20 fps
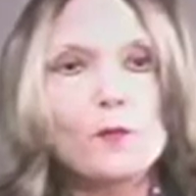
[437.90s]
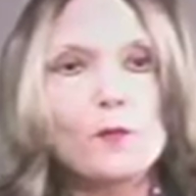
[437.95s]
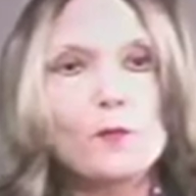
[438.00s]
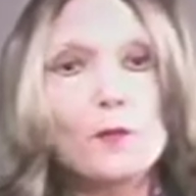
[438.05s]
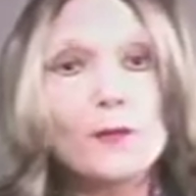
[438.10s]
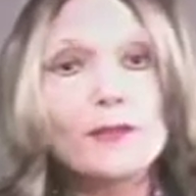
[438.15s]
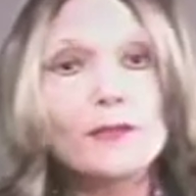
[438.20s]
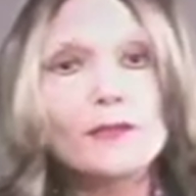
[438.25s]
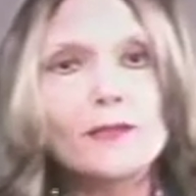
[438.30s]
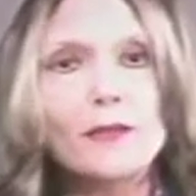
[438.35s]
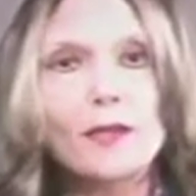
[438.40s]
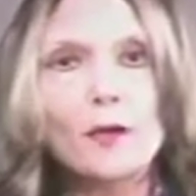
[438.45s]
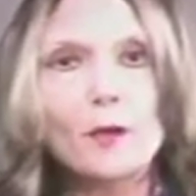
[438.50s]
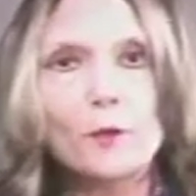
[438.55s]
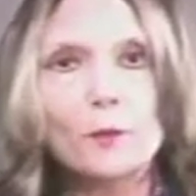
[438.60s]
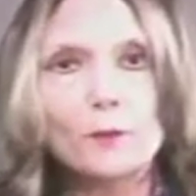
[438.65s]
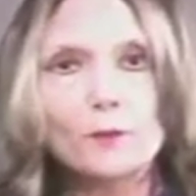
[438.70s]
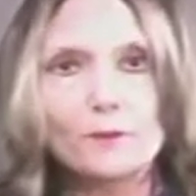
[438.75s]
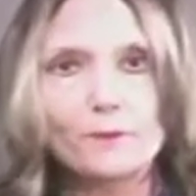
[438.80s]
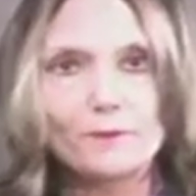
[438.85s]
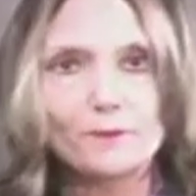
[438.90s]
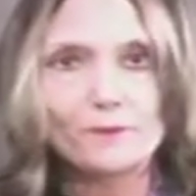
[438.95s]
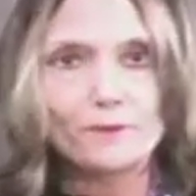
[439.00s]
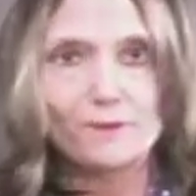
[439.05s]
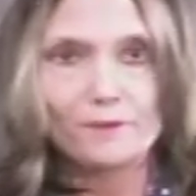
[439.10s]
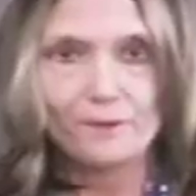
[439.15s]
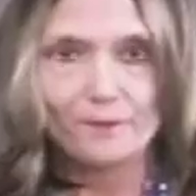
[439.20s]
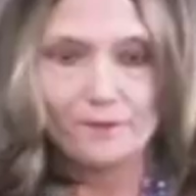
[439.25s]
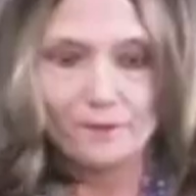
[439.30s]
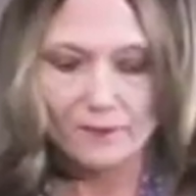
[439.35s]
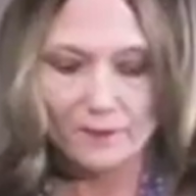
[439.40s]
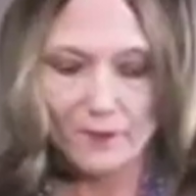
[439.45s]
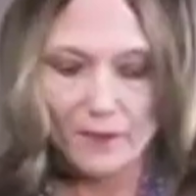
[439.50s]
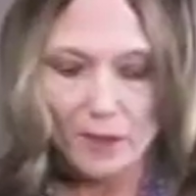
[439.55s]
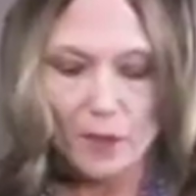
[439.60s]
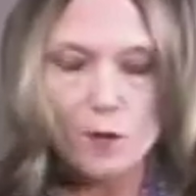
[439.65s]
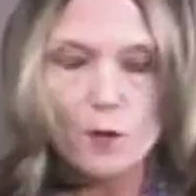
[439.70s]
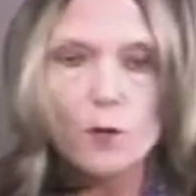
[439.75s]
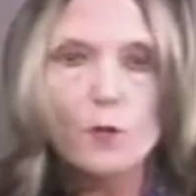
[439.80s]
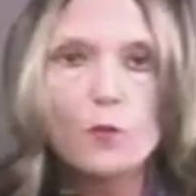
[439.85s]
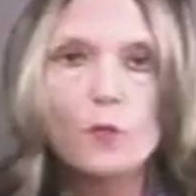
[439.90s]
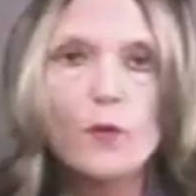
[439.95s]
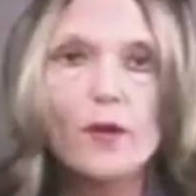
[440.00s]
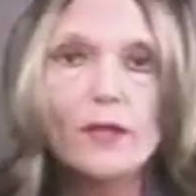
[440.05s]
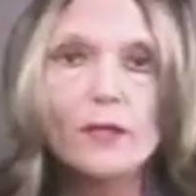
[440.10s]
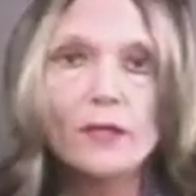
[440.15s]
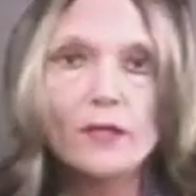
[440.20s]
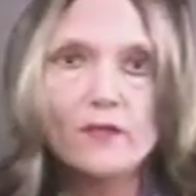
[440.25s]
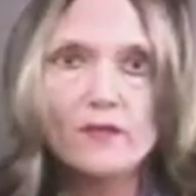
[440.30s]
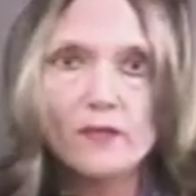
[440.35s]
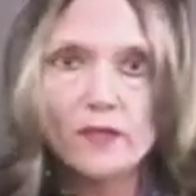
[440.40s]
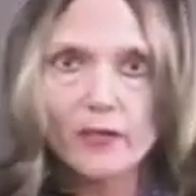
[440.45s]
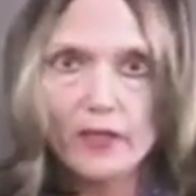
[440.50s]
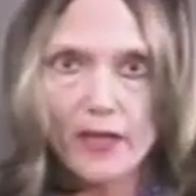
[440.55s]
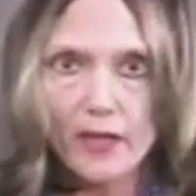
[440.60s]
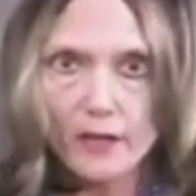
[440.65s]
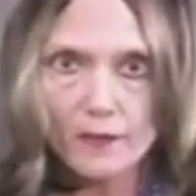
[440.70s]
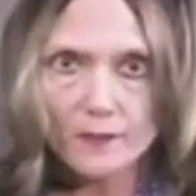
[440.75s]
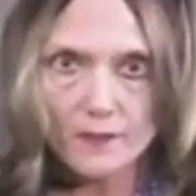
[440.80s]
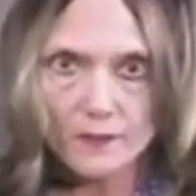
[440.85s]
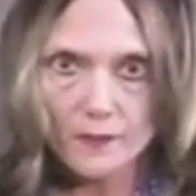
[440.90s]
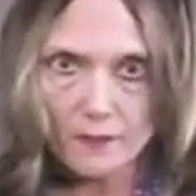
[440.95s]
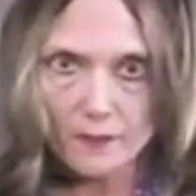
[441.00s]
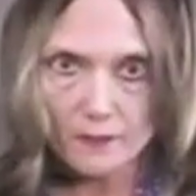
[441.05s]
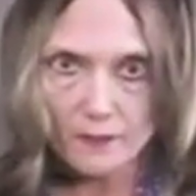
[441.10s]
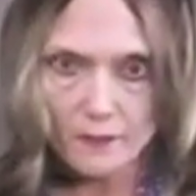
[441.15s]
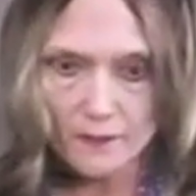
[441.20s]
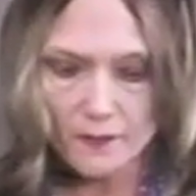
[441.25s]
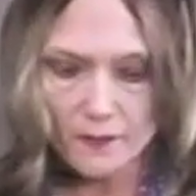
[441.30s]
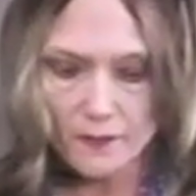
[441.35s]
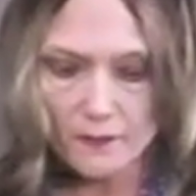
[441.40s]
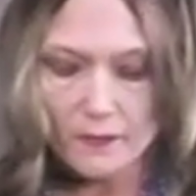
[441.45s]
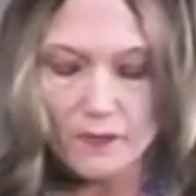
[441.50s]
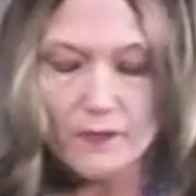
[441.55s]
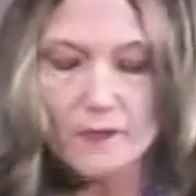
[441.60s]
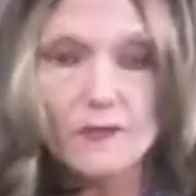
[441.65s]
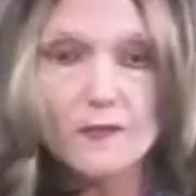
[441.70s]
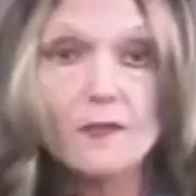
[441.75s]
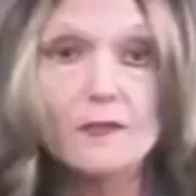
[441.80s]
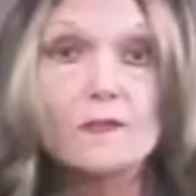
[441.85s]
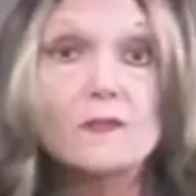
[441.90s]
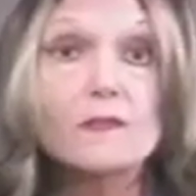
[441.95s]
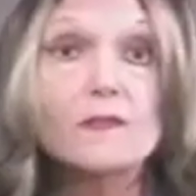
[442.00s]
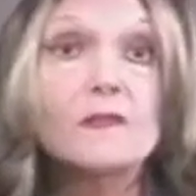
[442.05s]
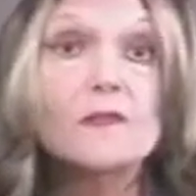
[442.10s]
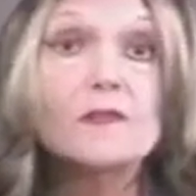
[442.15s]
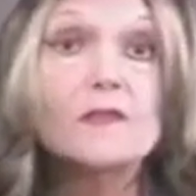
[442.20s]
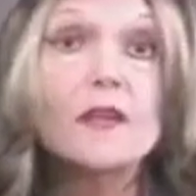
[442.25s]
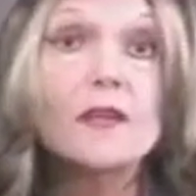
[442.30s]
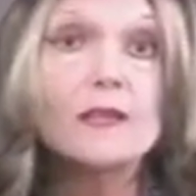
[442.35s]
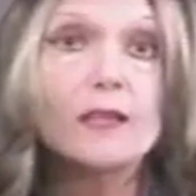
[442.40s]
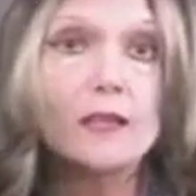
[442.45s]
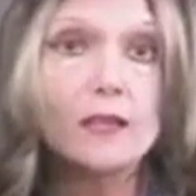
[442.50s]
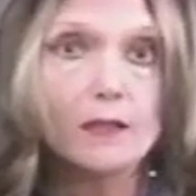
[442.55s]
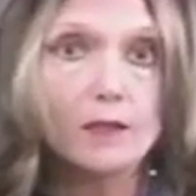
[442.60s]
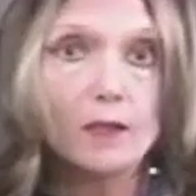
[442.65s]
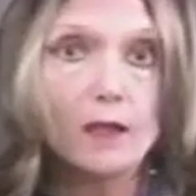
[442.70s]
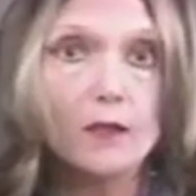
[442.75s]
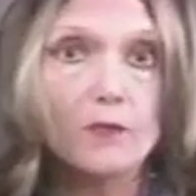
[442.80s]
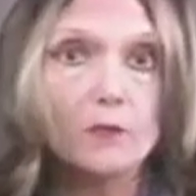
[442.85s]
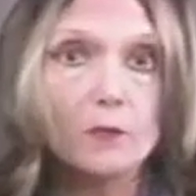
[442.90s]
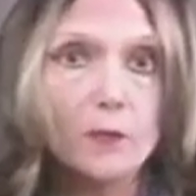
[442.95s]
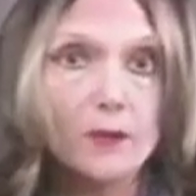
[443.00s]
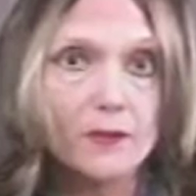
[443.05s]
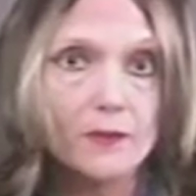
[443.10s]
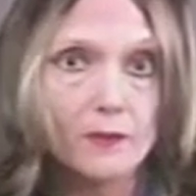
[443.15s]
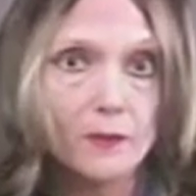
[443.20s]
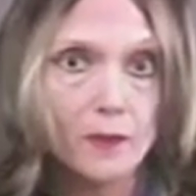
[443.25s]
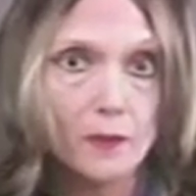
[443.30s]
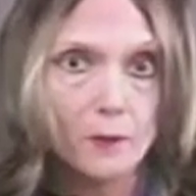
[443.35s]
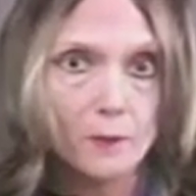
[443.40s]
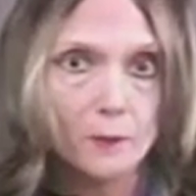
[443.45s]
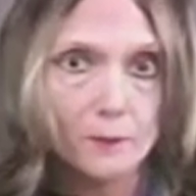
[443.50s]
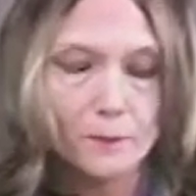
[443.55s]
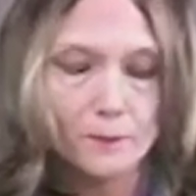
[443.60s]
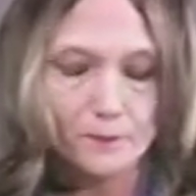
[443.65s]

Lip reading: Wendigo. We live in the Catskills, and this is the setting of Wendigo.